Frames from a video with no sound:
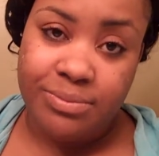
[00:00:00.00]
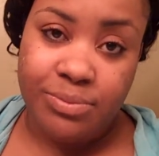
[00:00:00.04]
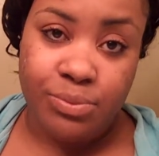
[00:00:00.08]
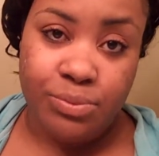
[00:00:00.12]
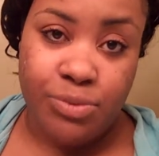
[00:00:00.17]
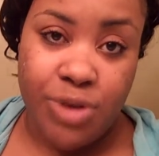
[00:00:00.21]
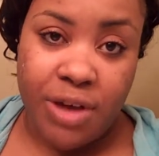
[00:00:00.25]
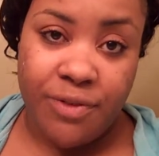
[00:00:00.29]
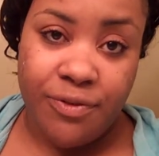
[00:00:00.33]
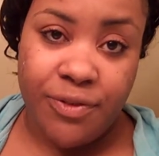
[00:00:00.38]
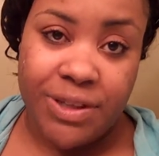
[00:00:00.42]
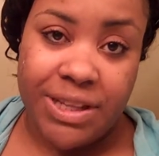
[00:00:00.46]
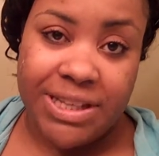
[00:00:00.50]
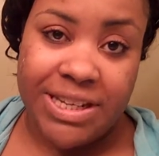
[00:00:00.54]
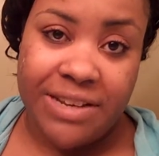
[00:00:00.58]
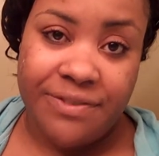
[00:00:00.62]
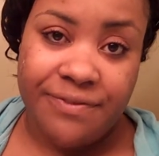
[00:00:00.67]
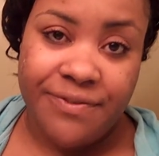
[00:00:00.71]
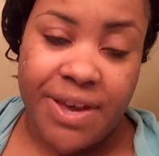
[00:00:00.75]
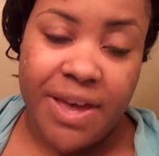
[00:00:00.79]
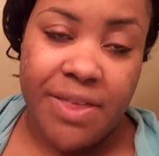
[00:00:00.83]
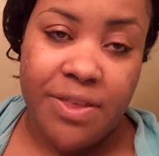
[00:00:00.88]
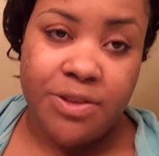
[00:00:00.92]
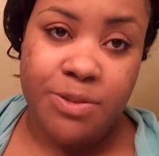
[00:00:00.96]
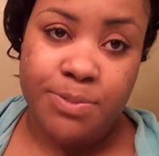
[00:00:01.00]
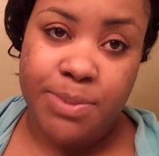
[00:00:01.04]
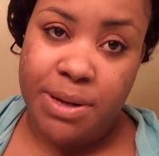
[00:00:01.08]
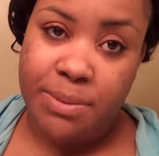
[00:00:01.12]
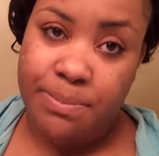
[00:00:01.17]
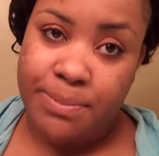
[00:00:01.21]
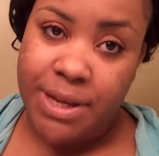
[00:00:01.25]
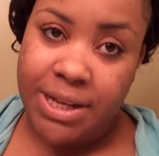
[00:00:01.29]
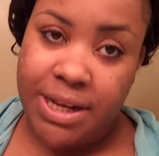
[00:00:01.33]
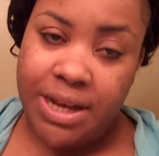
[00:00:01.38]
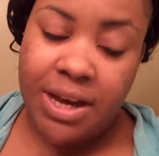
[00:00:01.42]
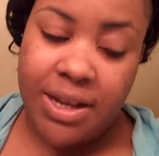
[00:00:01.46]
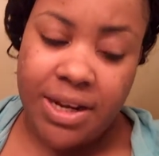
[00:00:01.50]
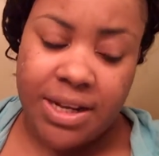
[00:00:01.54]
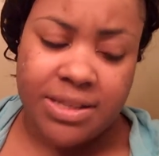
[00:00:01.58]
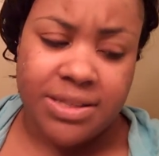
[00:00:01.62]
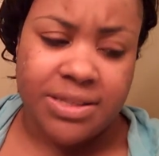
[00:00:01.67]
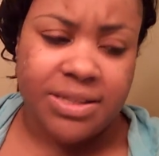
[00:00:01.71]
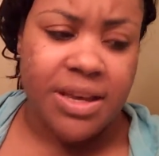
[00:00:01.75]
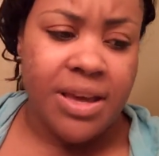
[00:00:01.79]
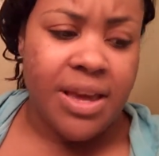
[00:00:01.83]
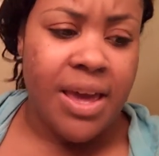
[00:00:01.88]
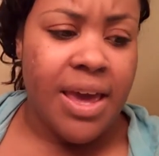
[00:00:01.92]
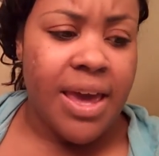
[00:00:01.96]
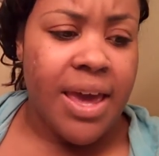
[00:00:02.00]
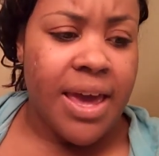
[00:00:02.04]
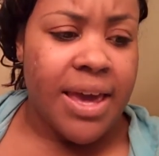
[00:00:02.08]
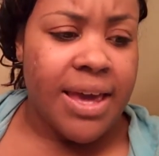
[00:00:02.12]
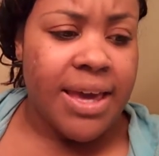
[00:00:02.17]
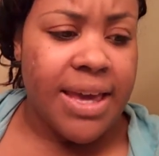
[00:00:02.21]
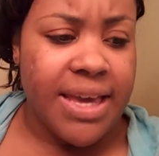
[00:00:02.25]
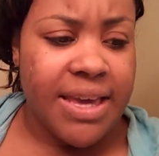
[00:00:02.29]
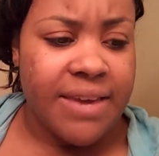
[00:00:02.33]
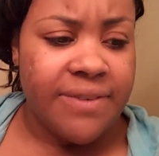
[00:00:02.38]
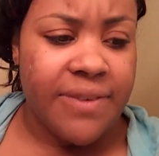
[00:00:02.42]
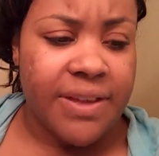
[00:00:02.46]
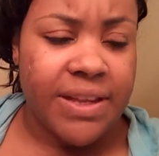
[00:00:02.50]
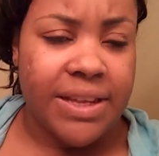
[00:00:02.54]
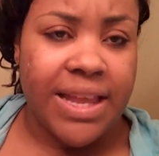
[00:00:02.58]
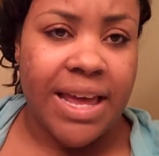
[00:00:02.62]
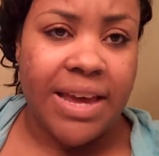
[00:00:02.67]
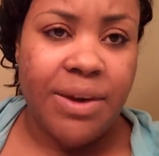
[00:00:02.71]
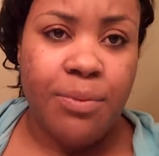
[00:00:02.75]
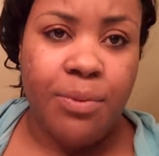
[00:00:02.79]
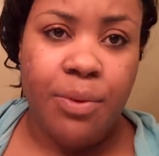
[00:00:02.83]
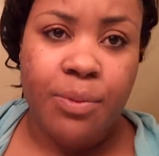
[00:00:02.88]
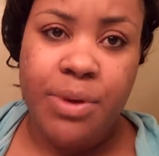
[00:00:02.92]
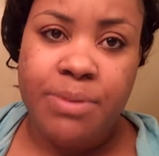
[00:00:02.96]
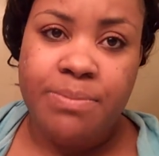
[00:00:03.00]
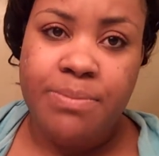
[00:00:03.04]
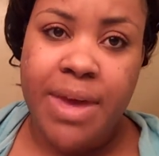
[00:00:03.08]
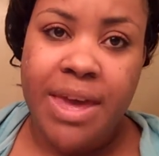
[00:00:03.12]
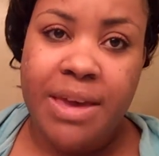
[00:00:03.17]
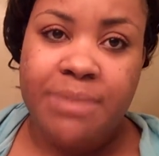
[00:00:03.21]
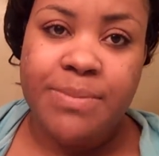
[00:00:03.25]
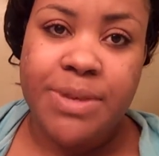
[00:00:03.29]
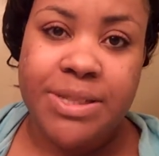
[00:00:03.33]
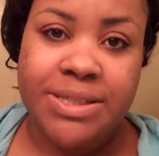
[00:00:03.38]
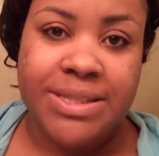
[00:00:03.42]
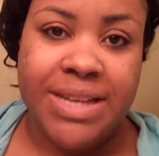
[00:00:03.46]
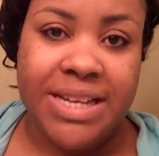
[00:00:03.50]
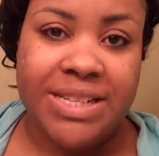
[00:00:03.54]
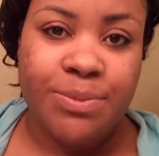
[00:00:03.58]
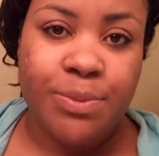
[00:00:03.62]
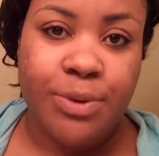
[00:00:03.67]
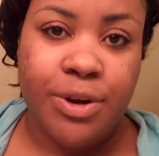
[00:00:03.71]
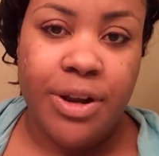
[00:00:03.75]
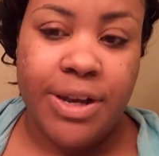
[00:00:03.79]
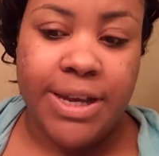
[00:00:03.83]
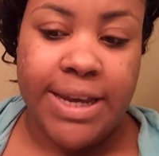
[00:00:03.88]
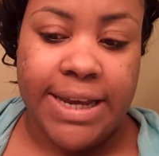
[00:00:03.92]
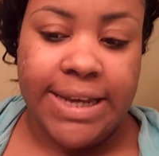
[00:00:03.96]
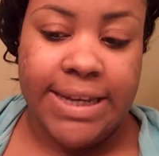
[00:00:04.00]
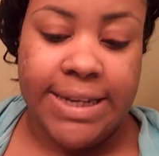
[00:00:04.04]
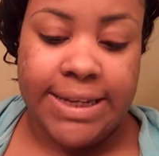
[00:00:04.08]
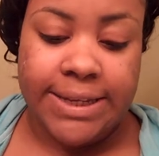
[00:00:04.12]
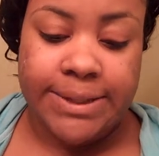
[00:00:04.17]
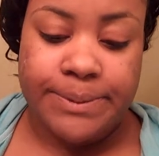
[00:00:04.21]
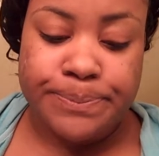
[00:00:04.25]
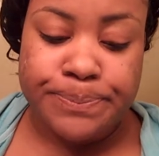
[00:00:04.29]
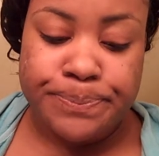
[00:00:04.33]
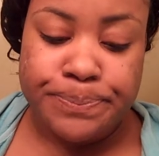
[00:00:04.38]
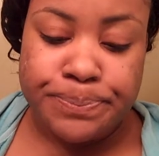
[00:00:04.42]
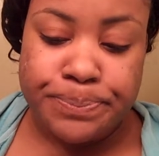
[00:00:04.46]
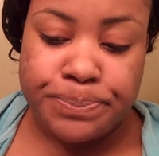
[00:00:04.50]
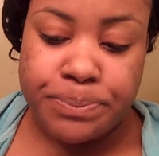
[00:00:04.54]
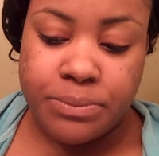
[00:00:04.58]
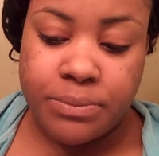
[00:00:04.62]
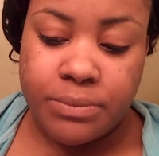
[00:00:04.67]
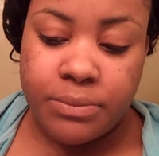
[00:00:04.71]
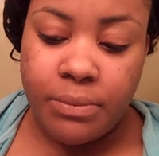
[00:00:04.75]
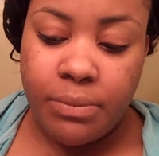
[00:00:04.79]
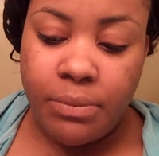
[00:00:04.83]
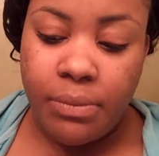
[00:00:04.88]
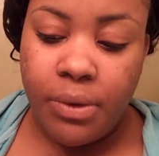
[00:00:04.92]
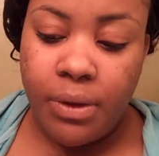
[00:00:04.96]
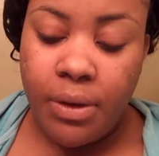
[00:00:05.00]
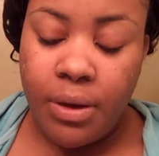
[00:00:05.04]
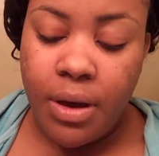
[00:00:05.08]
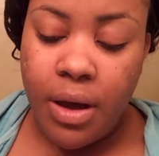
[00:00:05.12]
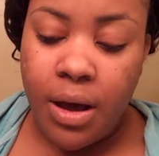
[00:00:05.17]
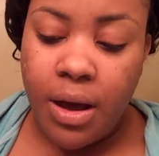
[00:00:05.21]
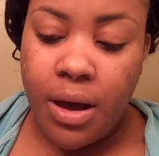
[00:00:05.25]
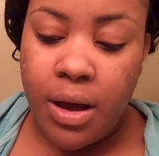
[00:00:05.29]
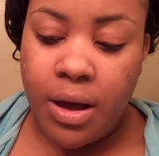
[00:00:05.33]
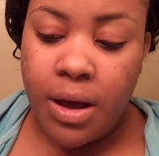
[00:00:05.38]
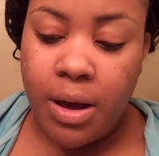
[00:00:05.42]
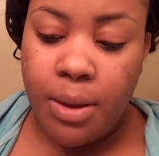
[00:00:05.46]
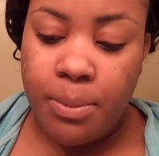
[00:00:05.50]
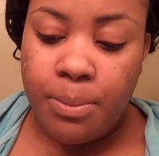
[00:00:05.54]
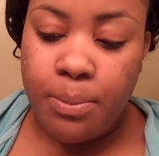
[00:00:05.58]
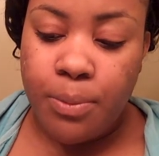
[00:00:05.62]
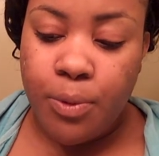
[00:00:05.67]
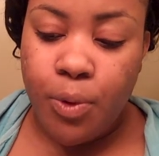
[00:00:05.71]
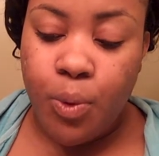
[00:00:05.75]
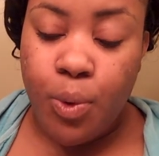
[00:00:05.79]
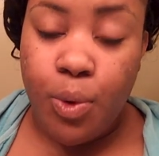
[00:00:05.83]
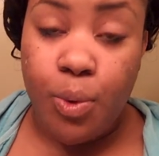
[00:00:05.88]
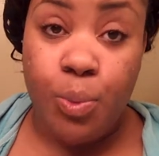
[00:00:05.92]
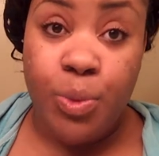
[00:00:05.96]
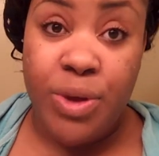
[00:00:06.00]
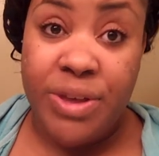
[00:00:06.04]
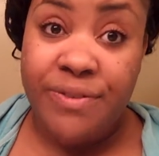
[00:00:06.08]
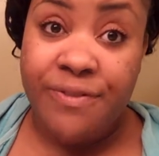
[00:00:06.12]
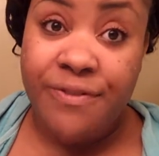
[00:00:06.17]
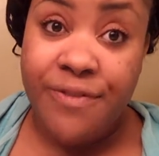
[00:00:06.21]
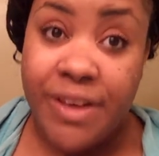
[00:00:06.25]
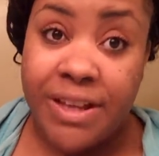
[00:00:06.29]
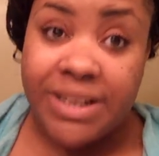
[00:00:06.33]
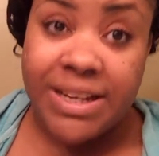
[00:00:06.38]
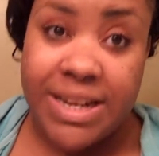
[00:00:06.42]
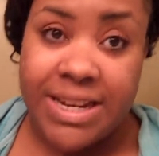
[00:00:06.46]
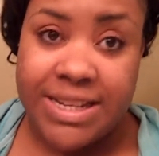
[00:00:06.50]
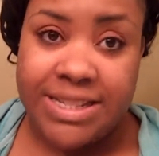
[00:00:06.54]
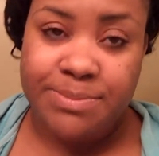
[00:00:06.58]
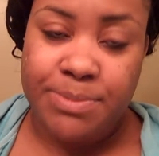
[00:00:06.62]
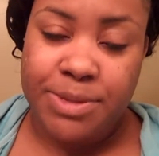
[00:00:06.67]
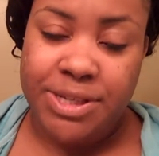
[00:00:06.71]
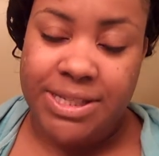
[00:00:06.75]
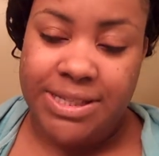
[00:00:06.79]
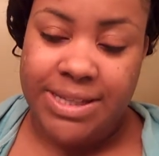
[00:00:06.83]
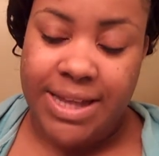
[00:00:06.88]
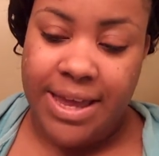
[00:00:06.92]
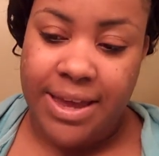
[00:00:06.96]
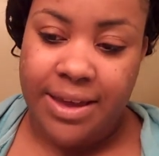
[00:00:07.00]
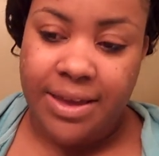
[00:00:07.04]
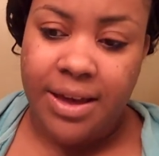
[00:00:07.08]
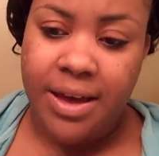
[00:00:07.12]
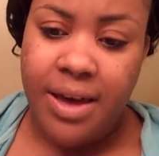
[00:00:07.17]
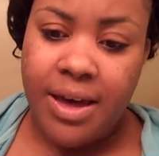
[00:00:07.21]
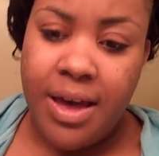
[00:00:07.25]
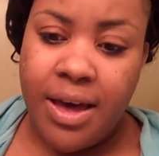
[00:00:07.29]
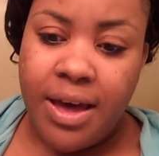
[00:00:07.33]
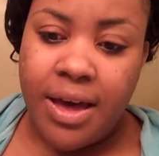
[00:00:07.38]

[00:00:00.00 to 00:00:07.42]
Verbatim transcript: ruffle any feathers, but I'm being honest. Even like when we make mistakes with our eating, um, or we feel it is a mistake.